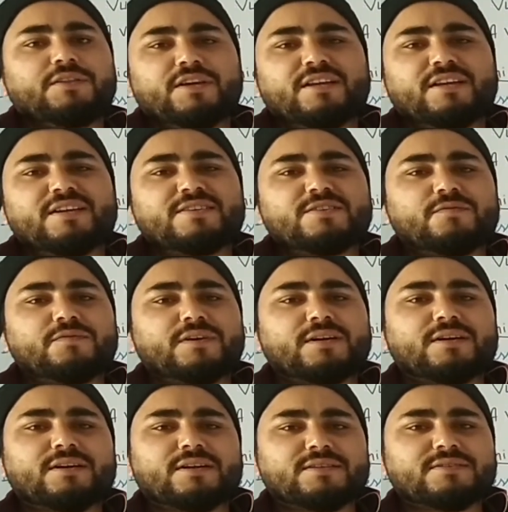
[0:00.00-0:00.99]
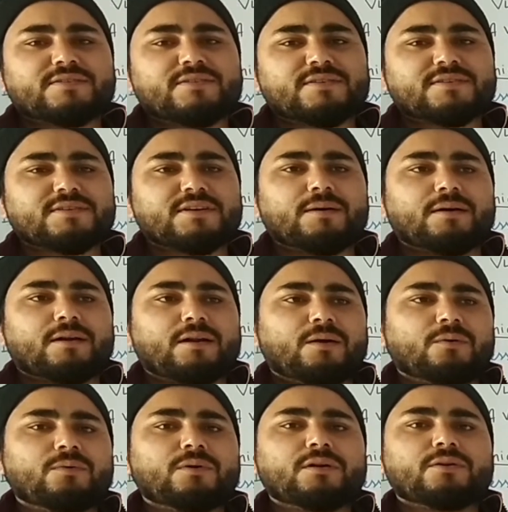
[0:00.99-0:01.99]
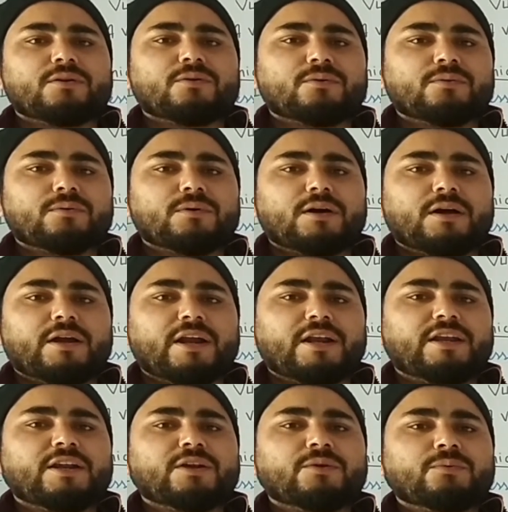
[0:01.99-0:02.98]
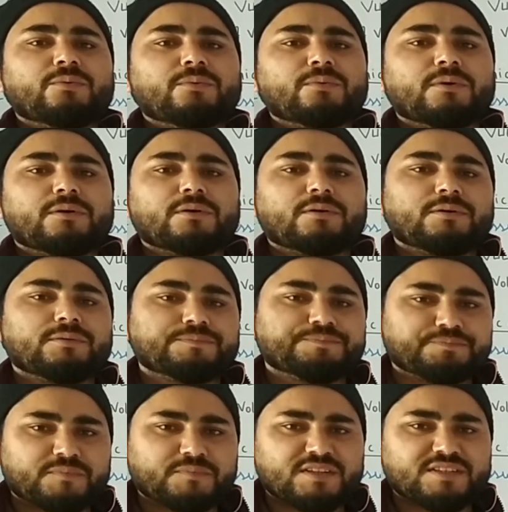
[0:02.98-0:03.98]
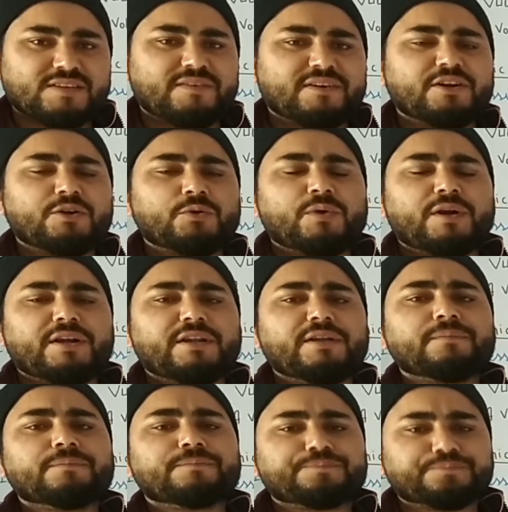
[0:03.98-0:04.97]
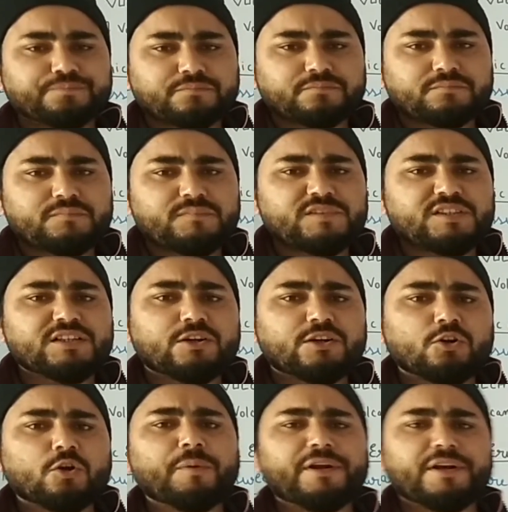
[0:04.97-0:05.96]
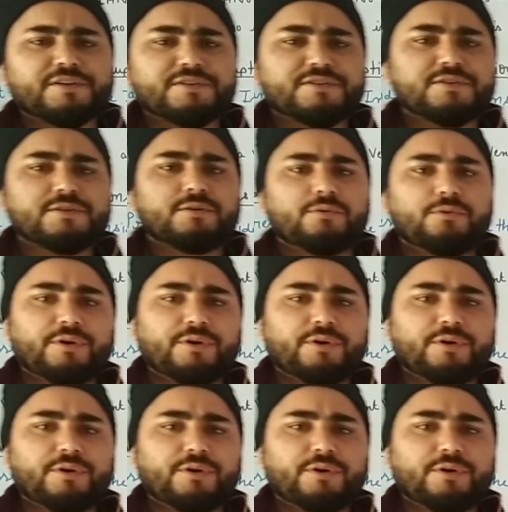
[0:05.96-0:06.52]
thickness of the crust is around 80 to 70 to 80 kilometers.